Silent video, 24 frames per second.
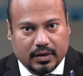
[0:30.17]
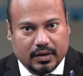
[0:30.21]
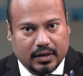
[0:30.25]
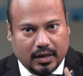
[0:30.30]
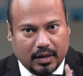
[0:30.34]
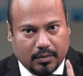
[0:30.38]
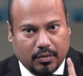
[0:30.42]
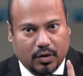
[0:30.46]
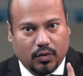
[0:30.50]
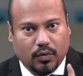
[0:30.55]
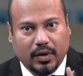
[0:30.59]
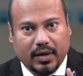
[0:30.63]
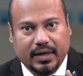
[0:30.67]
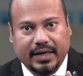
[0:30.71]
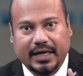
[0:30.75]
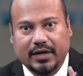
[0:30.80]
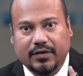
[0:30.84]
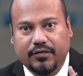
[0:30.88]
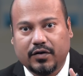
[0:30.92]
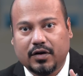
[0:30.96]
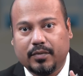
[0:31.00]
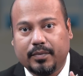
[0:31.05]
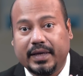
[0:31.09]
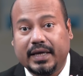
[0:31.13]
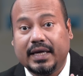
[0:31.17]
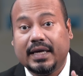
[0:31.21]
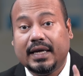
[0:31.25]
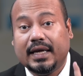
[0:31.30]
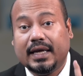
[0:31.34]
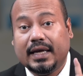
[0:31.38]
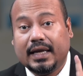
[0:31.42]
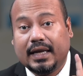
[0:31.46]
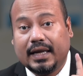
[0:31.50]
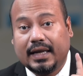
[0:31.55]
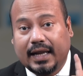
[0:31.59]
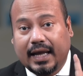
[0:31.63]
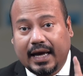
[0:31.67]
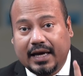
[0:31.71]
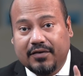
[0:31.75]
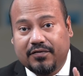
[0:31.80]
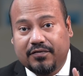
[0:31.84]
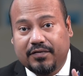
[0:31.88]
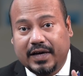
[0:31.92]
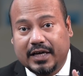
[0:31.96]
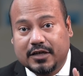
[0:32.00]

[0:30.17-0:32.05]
Number one, it will be life